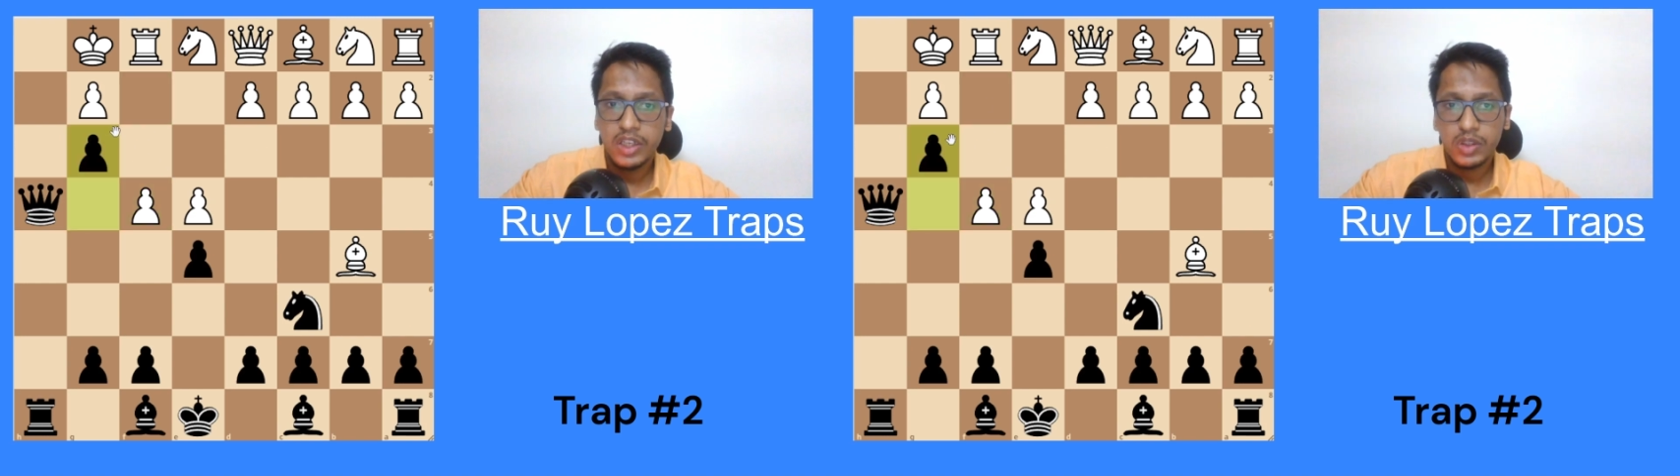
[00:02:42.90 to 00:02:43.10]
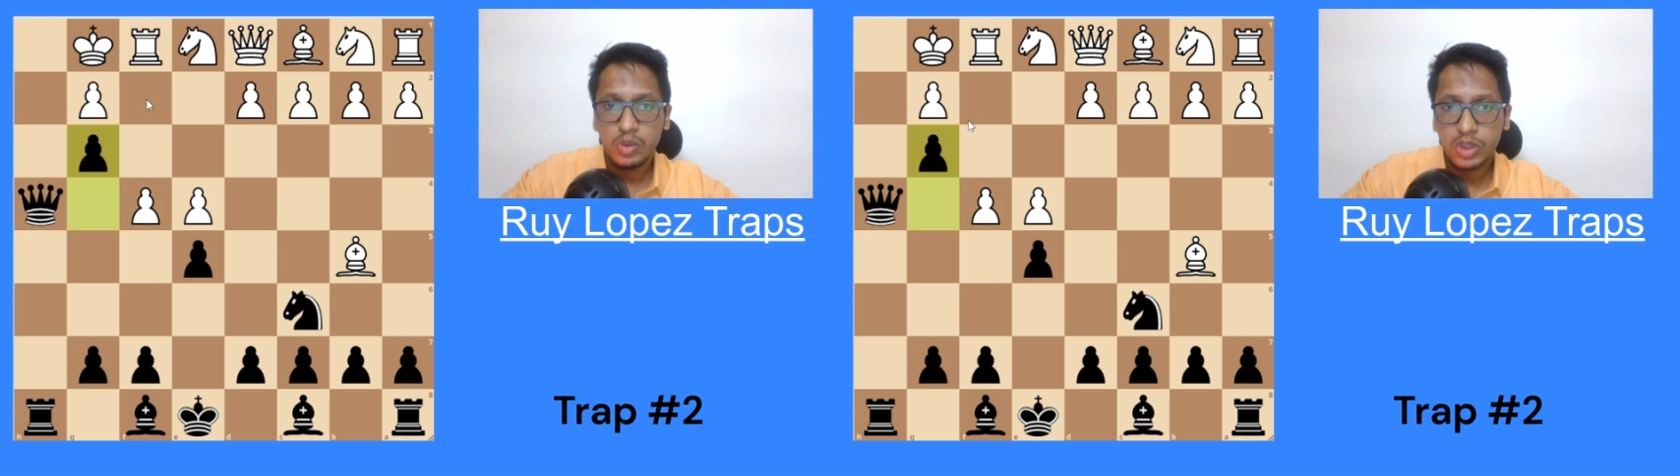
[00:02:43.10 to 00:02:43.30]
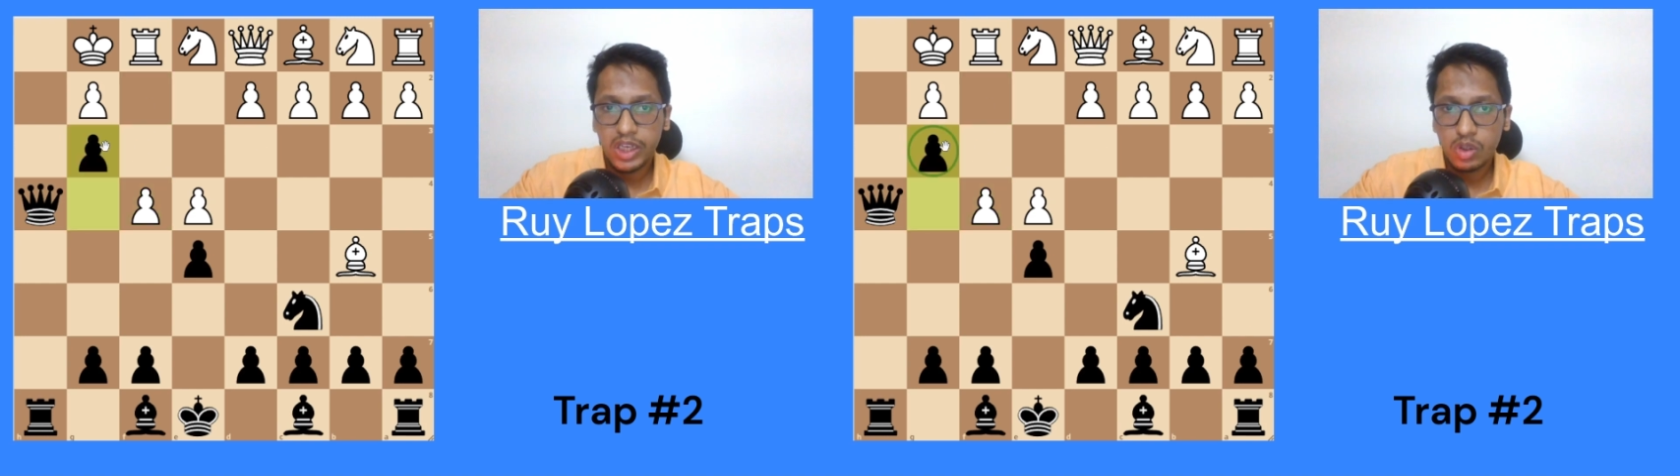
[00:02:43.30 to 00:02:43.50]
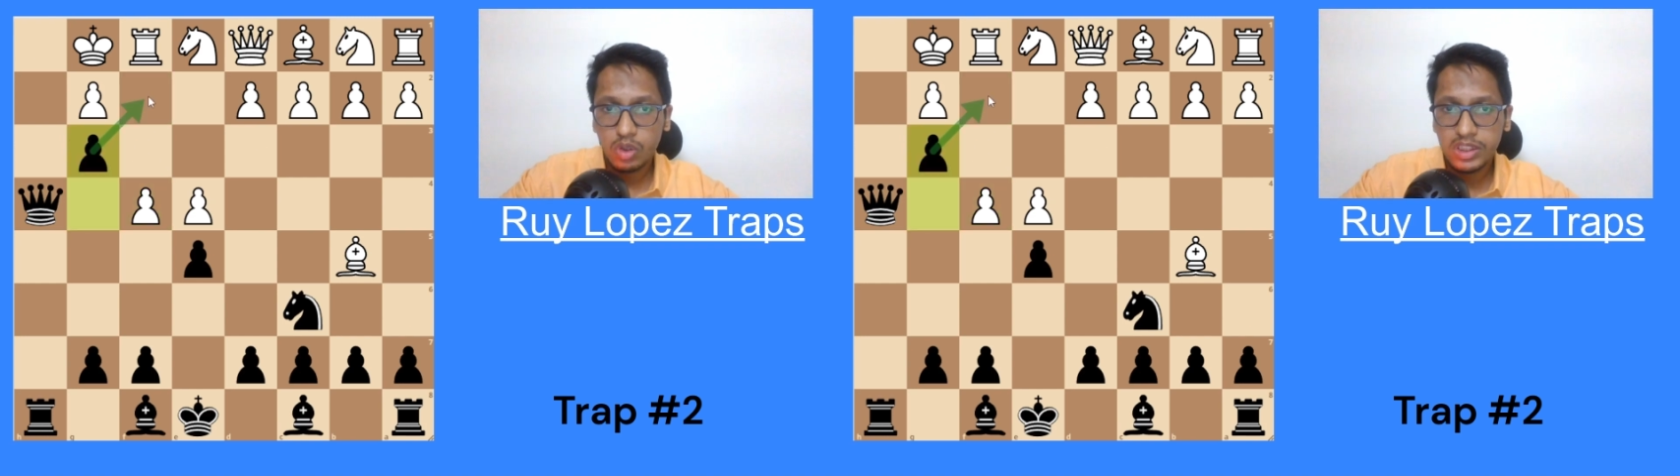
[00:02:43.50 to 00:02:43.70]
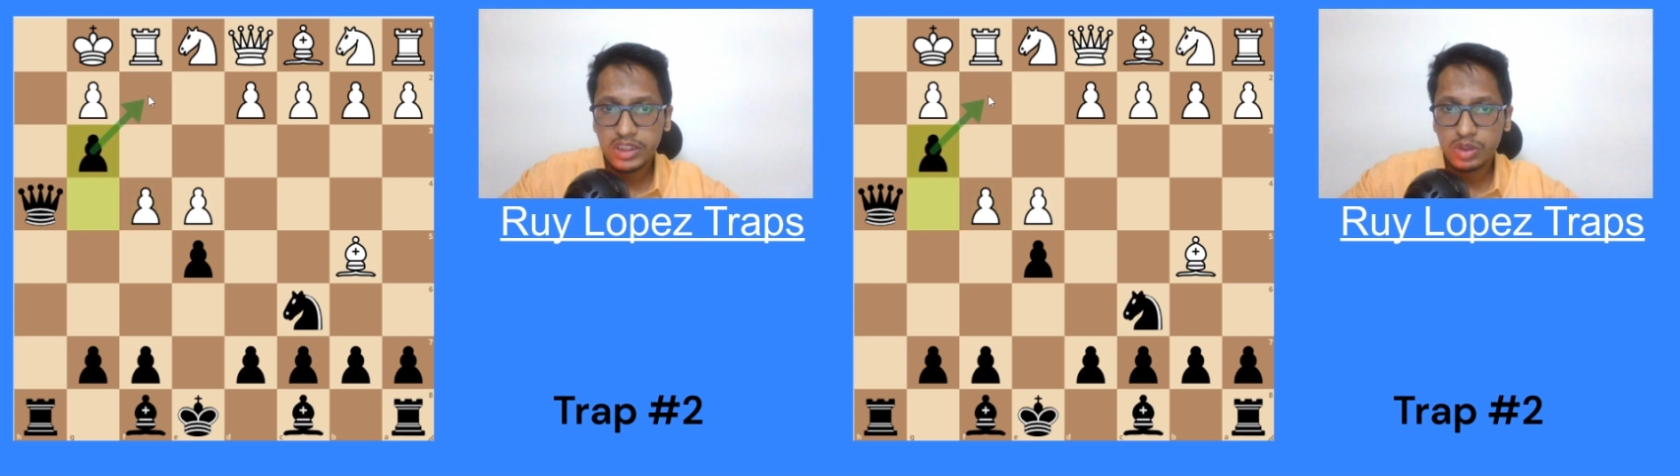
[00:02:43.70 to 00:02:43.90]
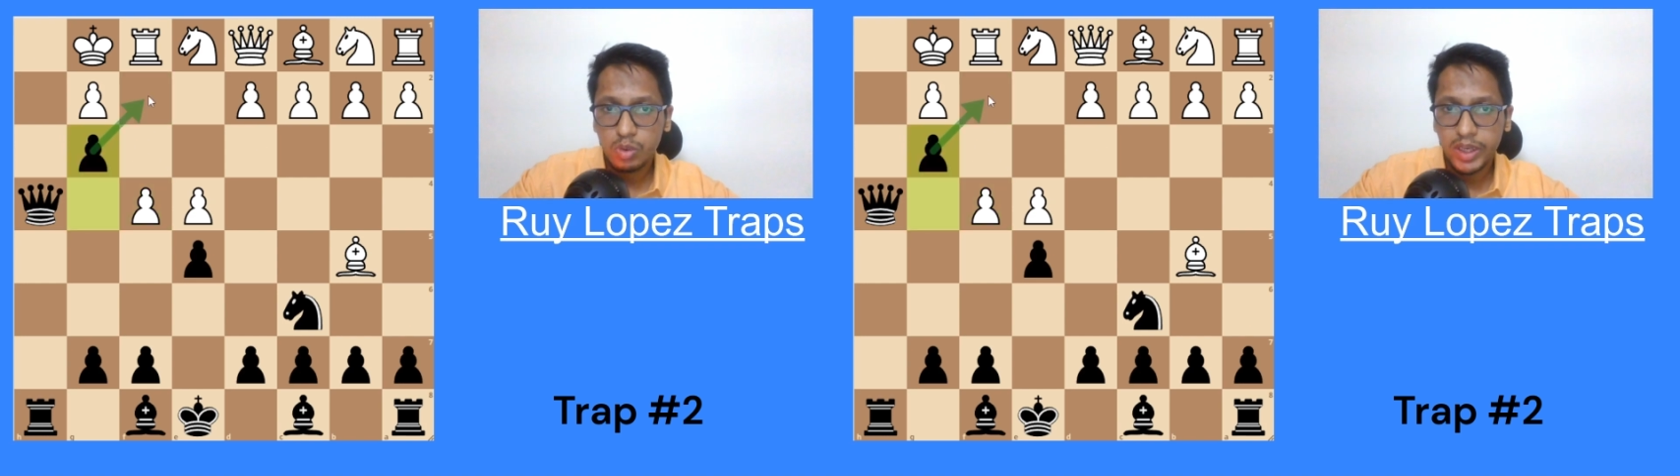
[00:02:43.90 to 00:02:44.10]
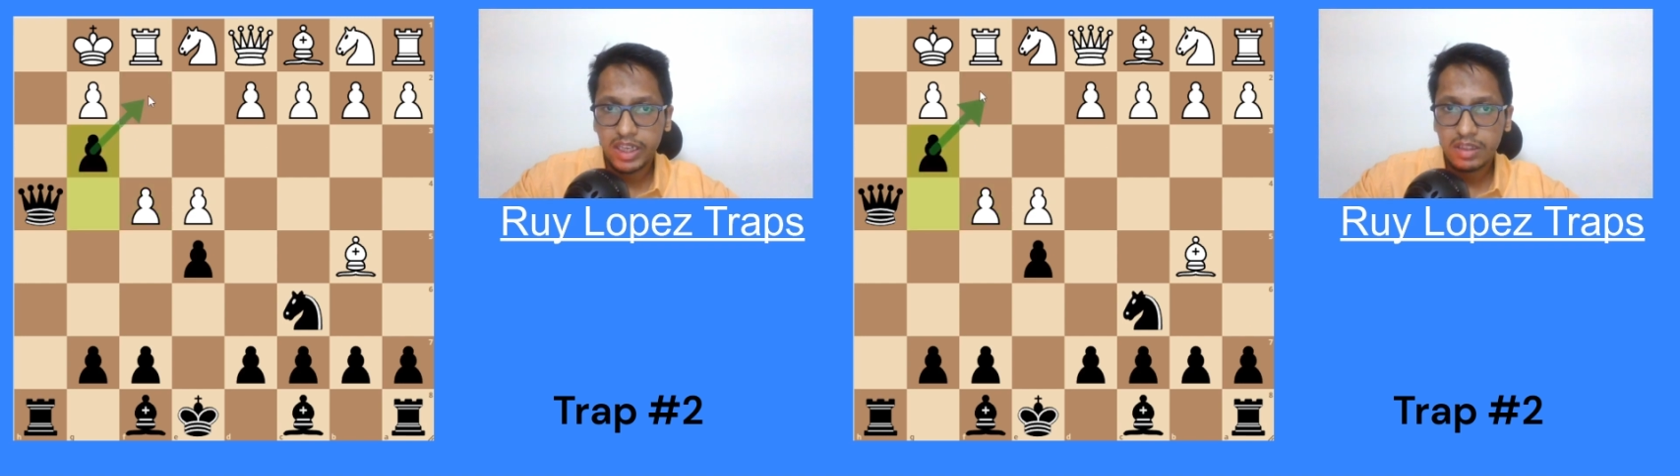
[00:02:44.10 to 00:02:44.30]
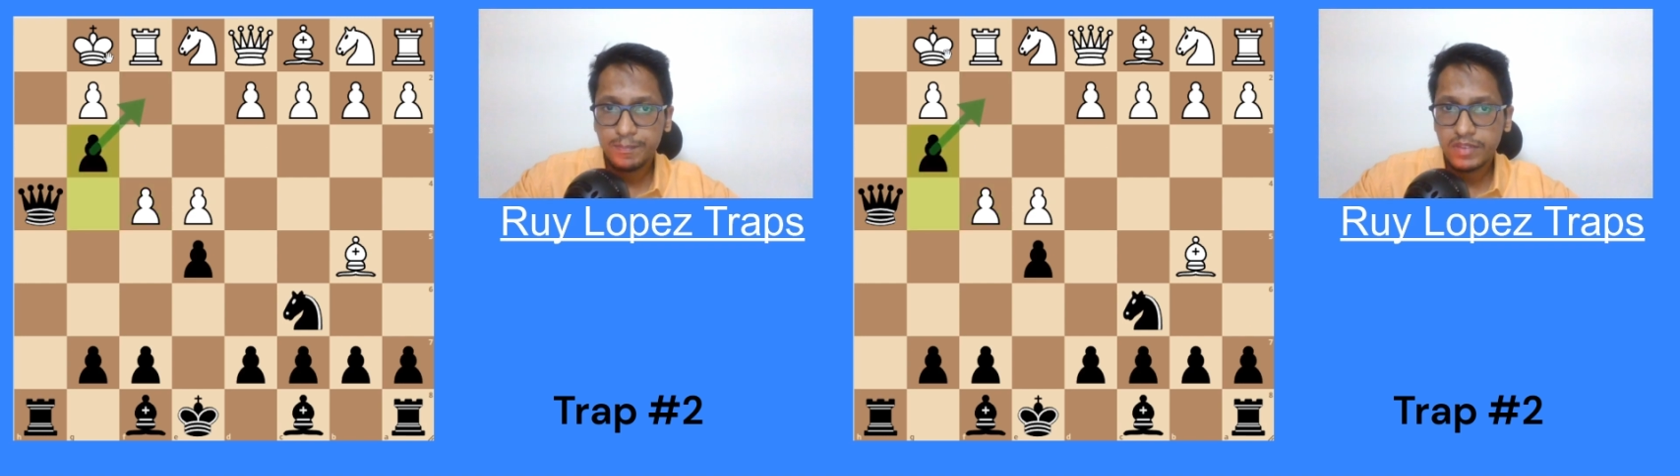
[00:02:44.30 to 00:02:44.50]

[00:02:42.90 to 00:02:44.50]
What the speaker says: You control this square